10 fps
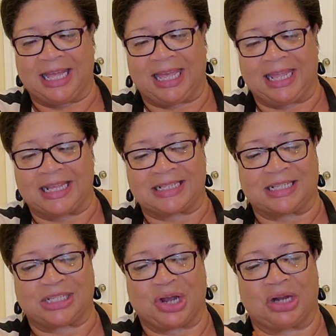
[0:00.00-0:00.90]
It is
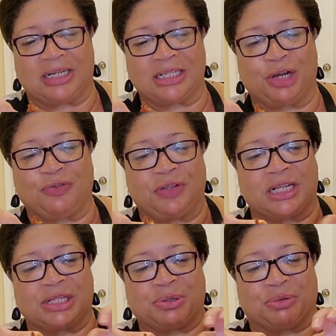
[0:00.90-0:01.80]
the star. Let's go for
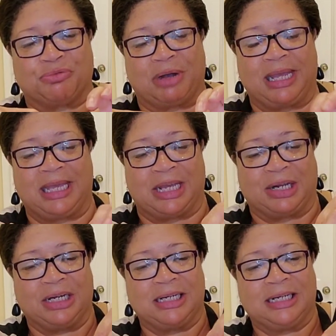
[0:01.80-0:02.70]
this one right
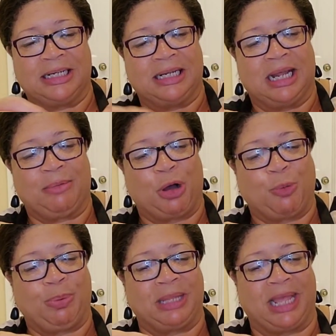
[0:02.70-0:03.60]
here.
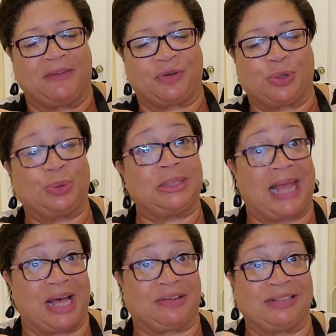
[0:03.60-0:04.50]
Hoping they have cooled
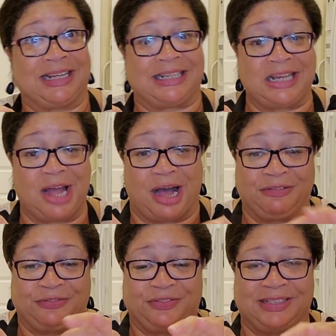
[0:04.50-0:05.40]
down
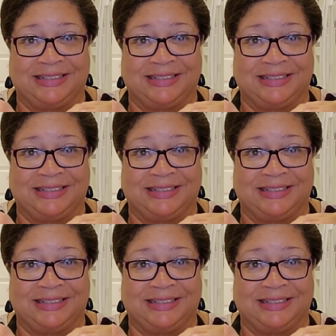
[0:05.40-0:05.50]
enough.